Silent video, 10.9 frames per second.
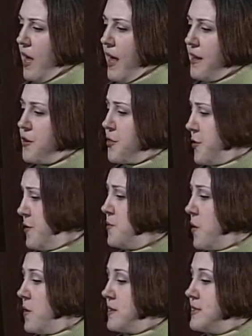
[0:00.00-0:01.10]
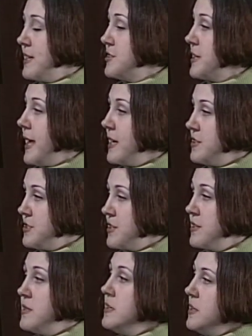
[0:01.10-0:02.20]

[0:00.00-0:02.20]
a third role is education.